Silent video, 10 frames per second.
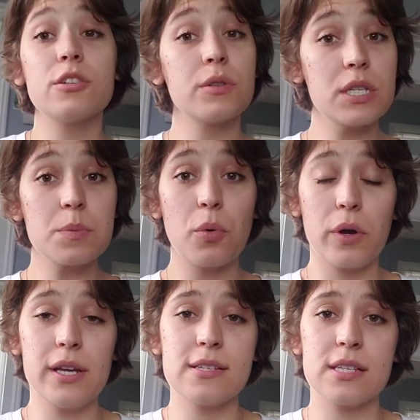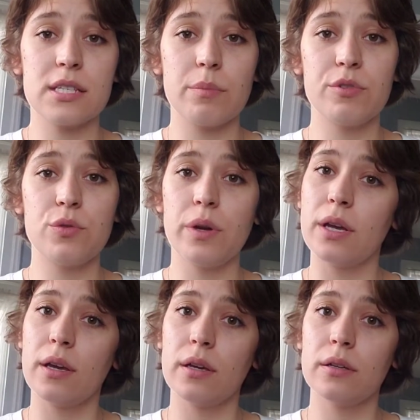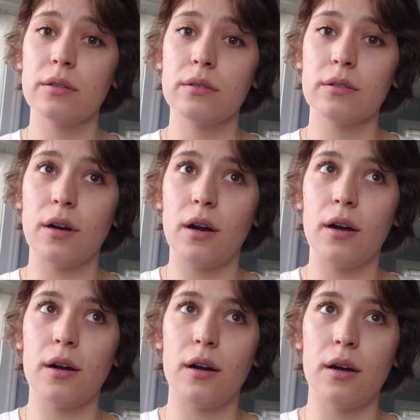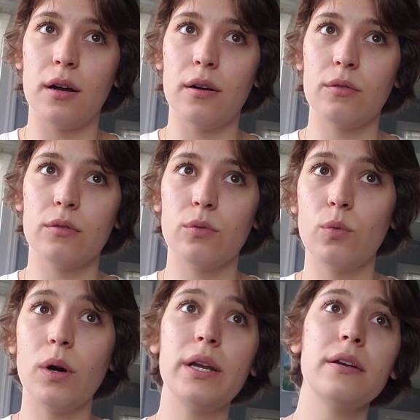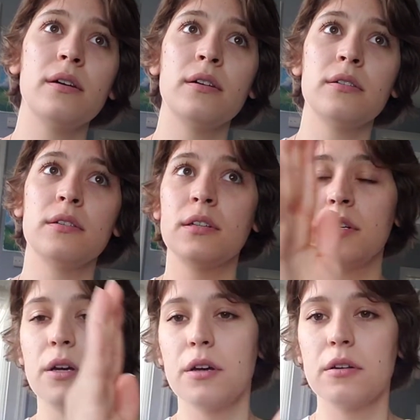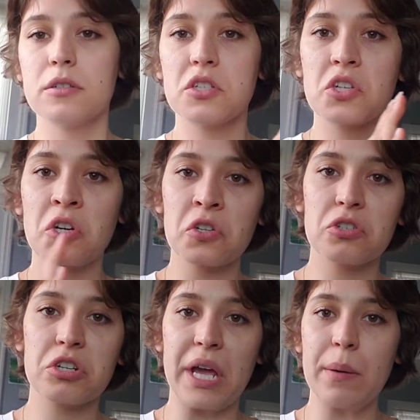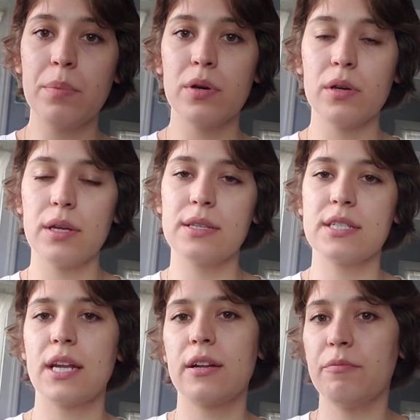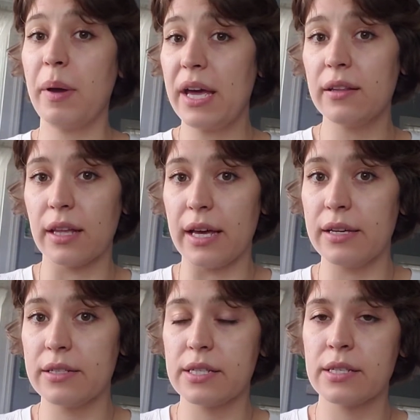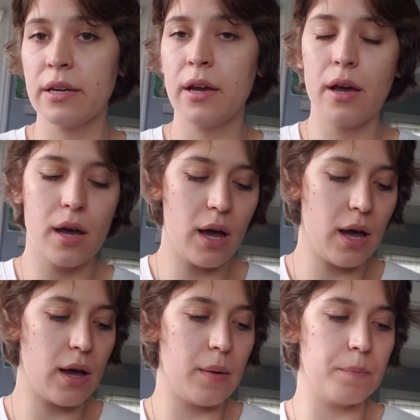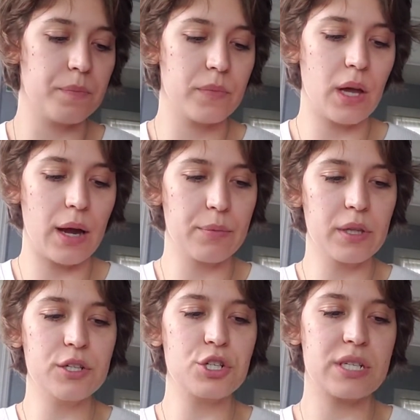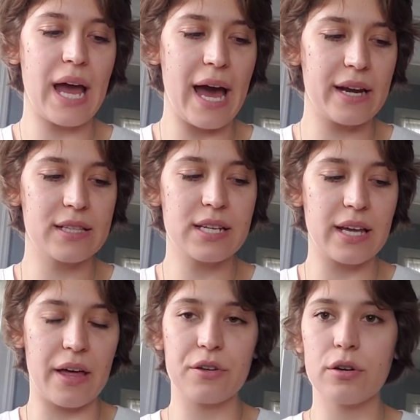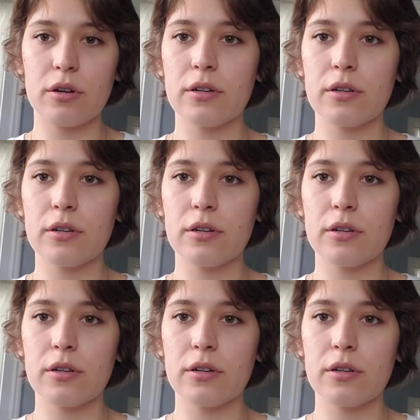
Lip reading: at this point, since I'm doing one skirt shape instead of pant legs, I really just added together